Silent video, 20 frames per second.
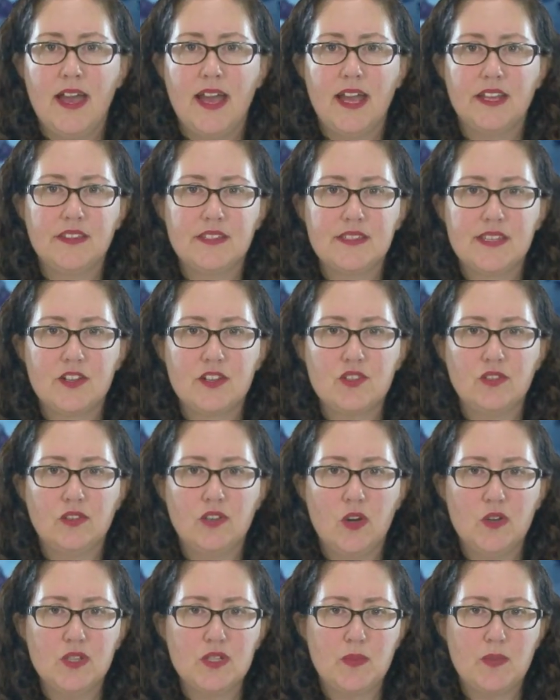And the central
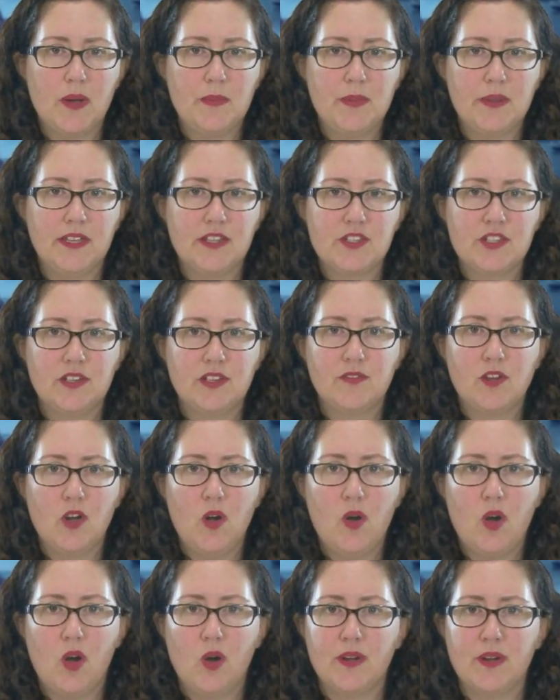coast population of
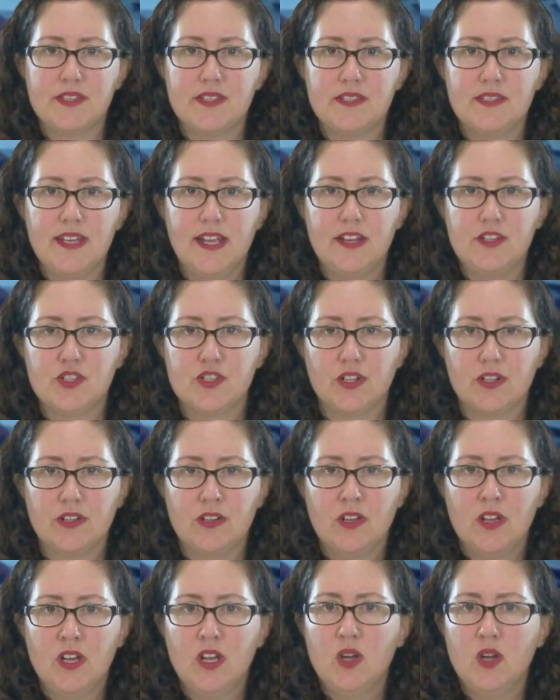coho is endangered,